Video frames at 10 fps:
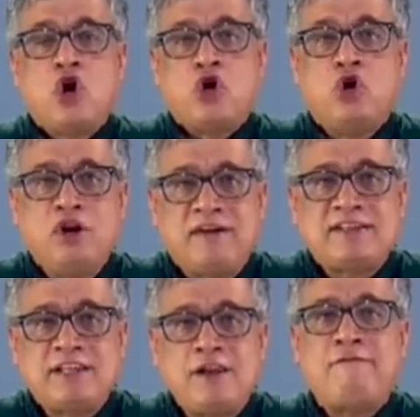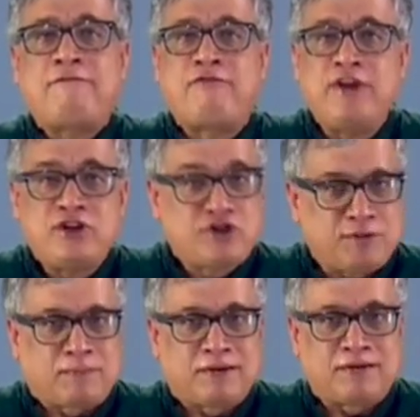Universal free
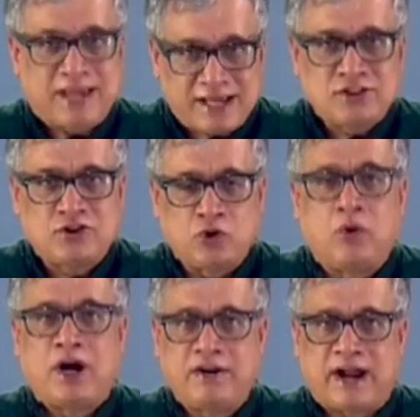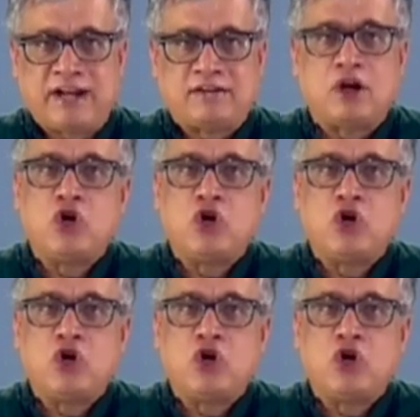treatment. Yes, you heard right.